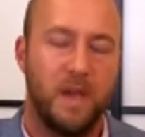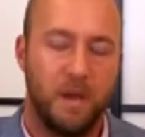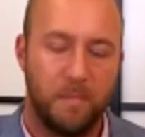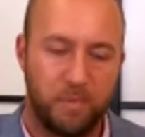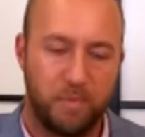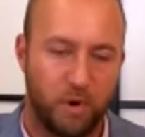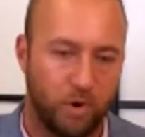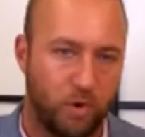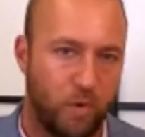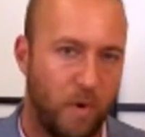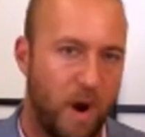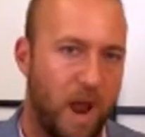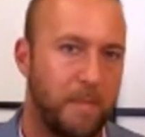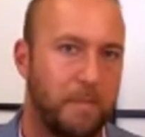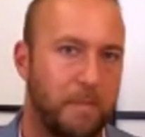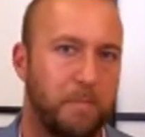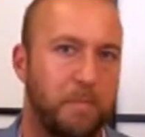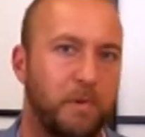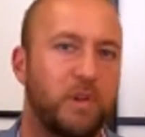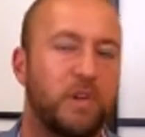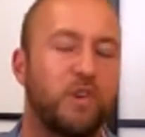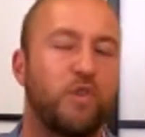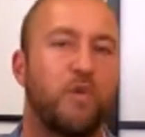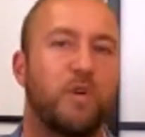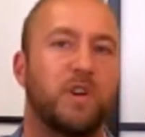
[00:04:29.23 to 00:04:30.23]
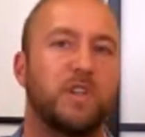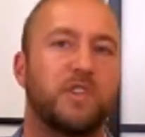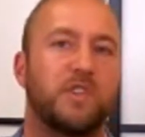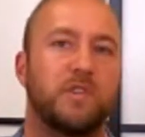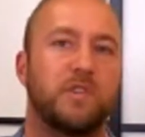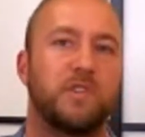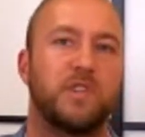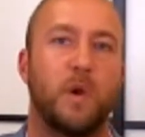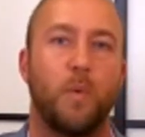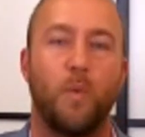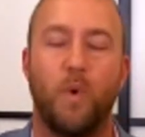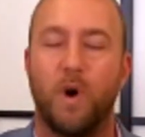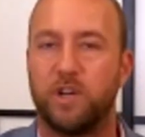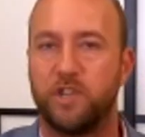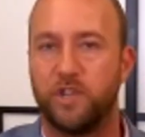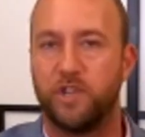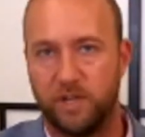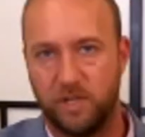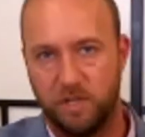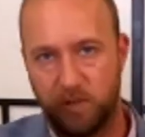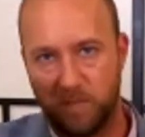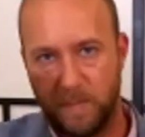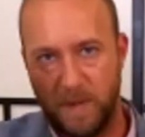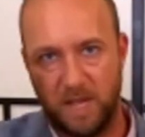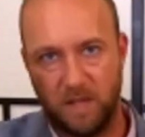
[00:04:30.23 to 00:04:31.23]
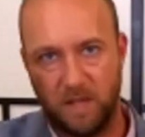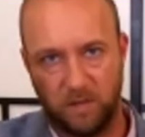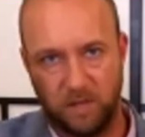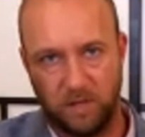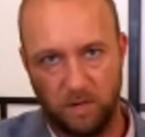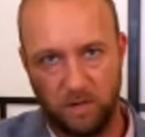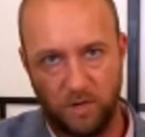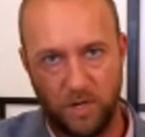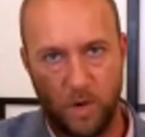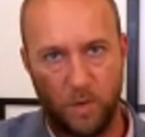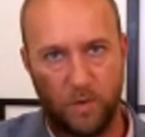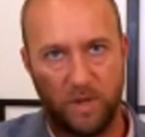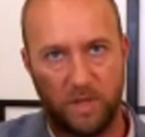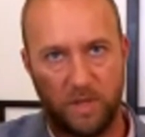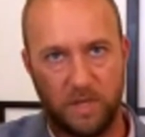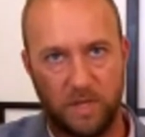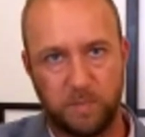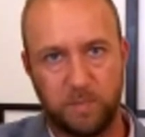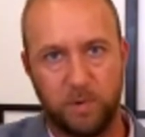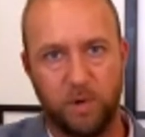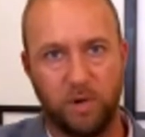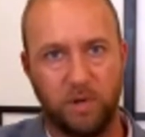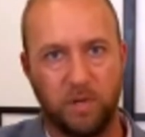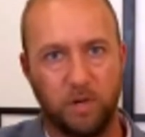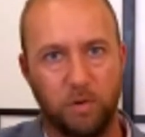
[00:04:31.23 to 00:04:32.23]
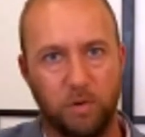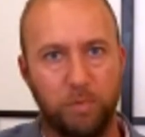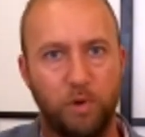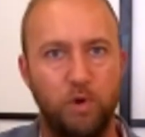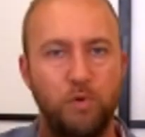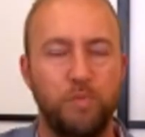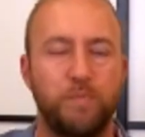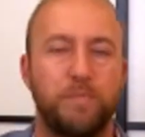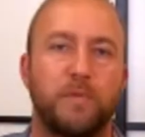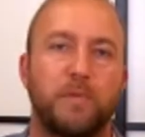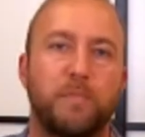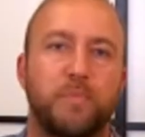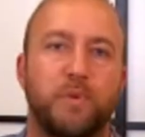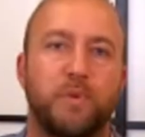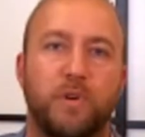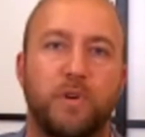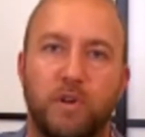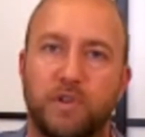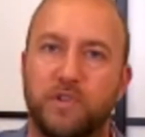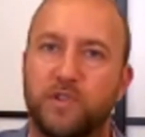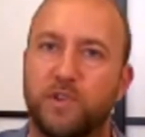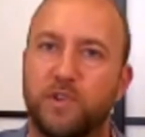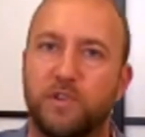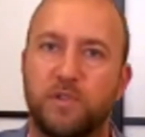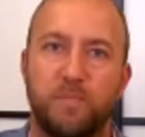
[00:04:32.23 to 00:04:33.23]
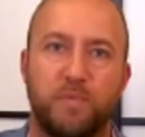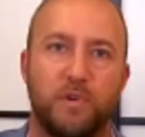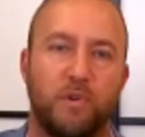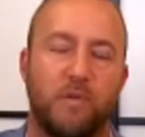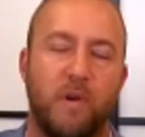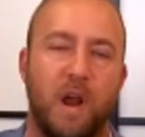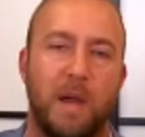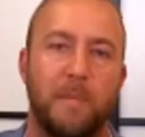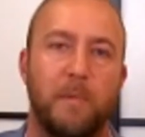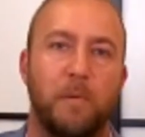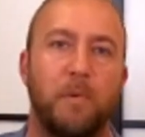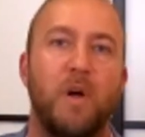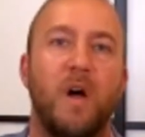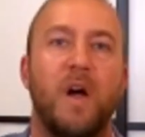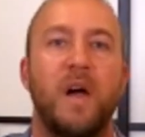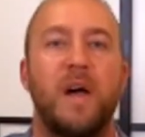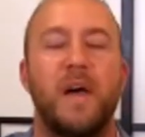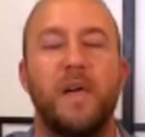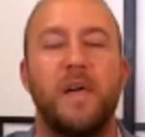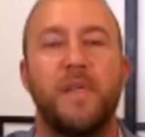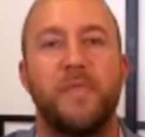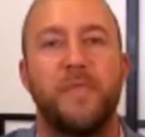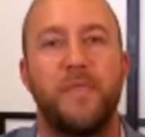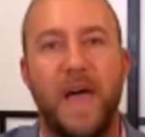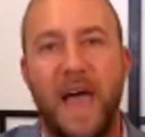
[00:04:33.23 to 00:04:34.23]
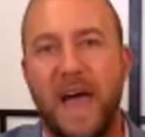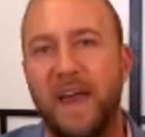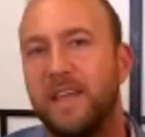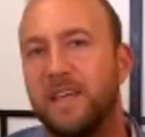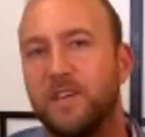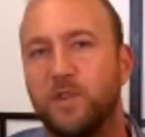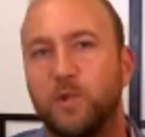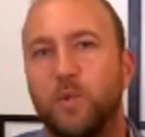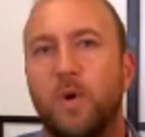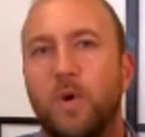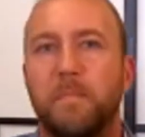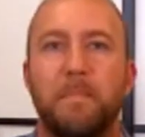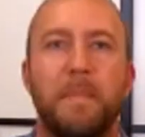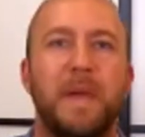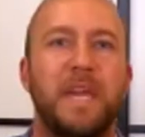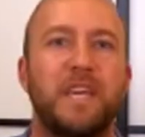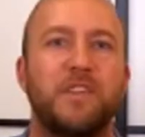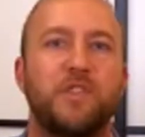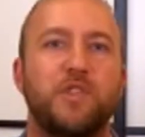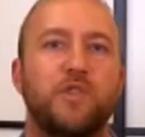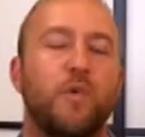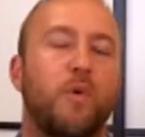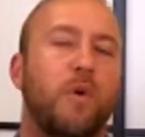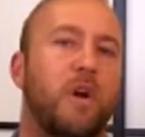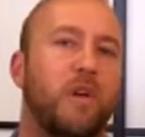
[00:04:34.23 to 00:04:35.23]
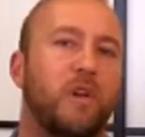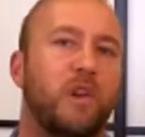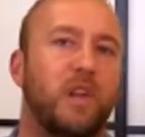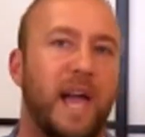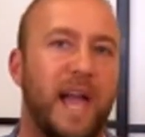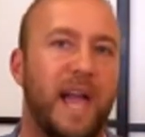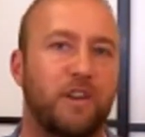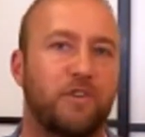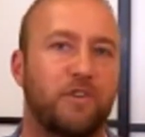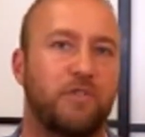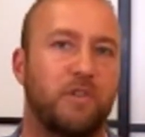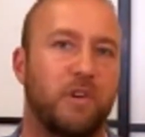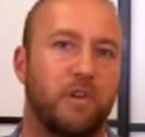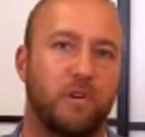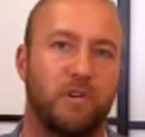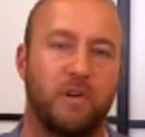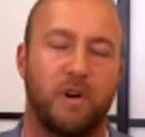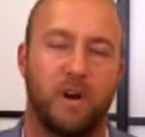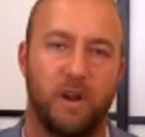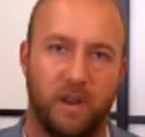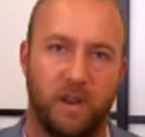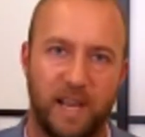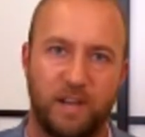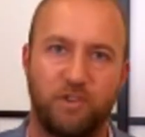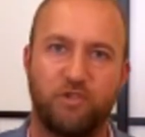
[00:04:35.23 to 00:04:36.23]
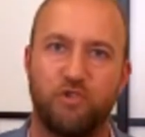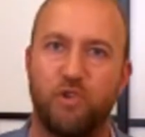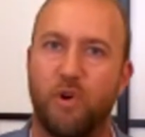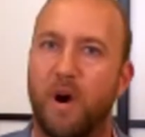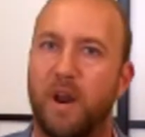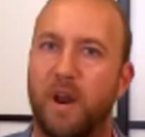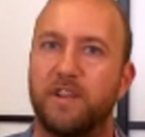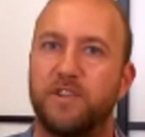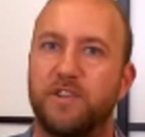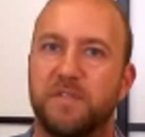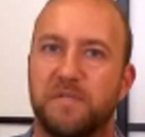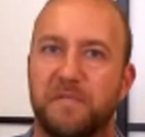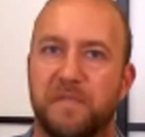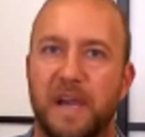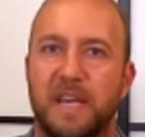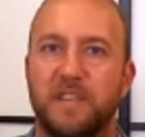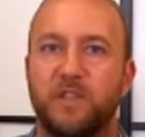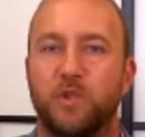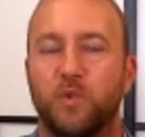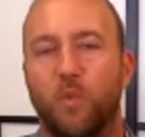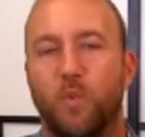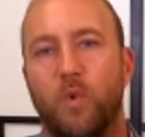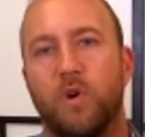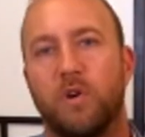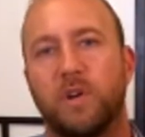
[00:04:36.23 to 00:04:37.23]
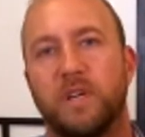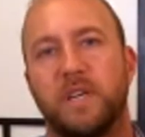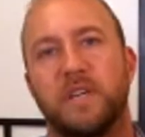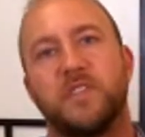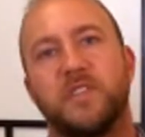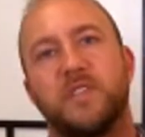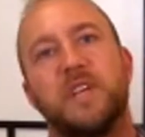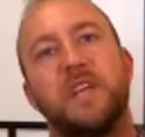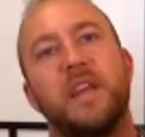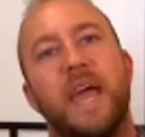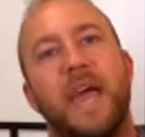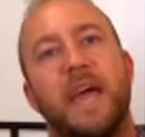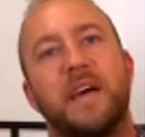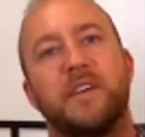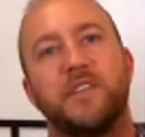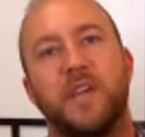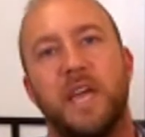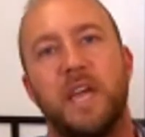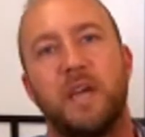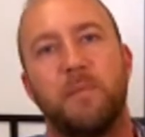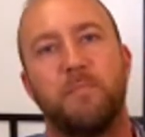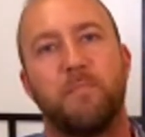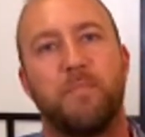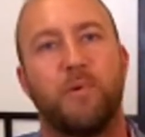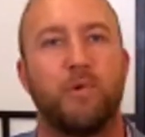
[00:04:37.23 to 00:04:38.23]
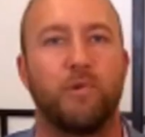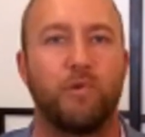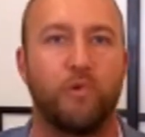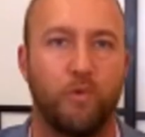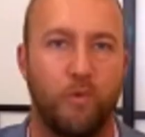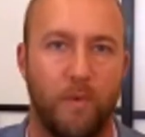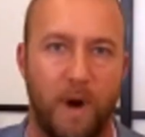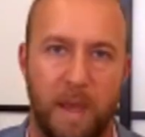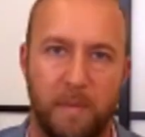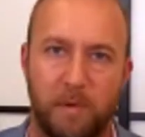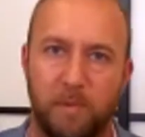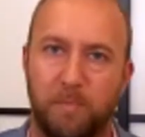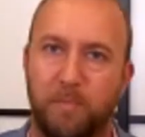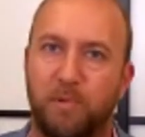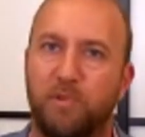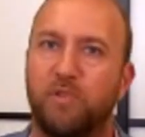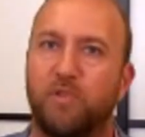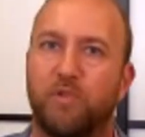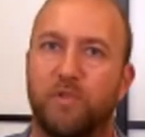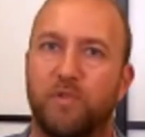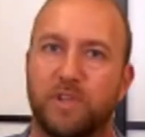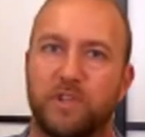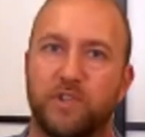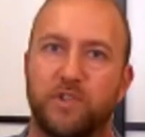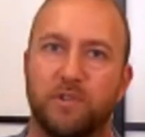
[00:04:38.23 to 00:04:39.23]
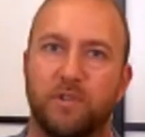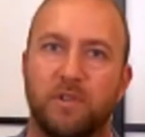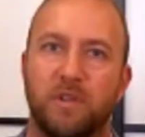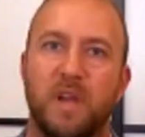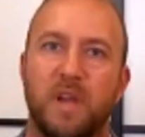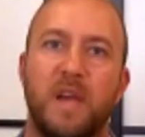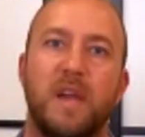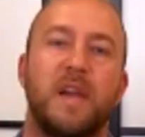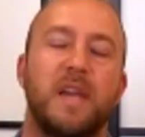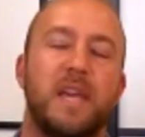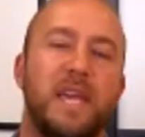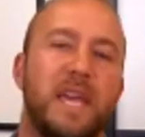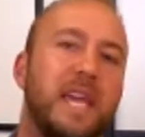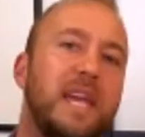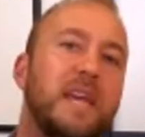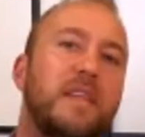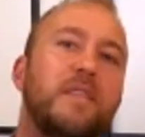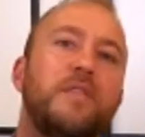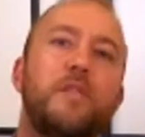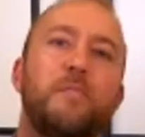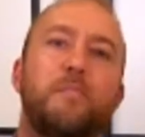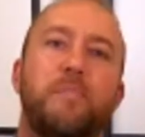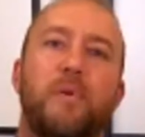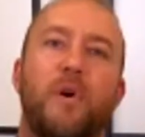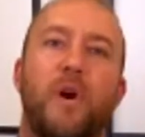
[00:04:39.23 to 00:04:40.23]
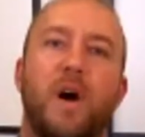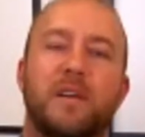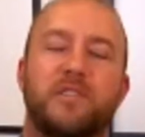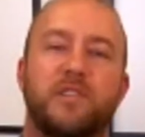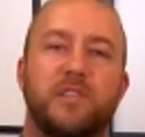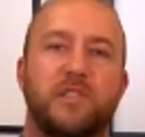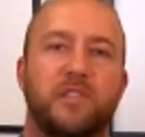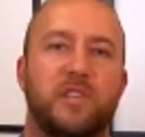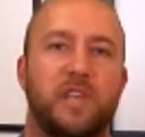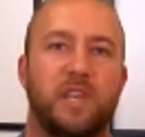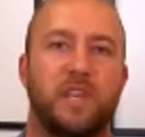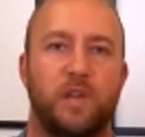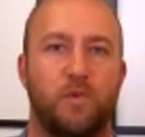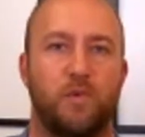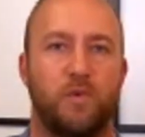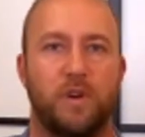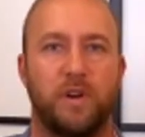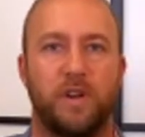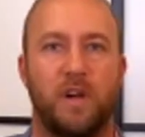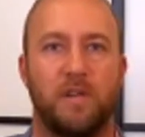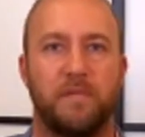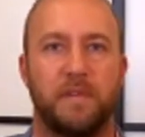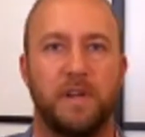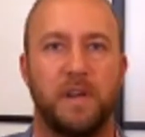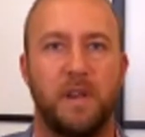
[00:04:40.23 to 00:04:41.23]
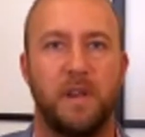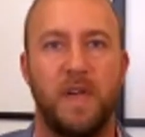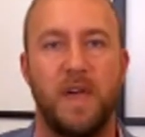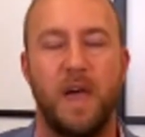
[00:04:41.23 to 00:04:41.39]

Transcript: Programmable and crystals, I want you to just make a little note of this, put a little bloop, crystals and programmable. That is what makes your electronic device work, is it has a programmable crystal in the processing unit of it,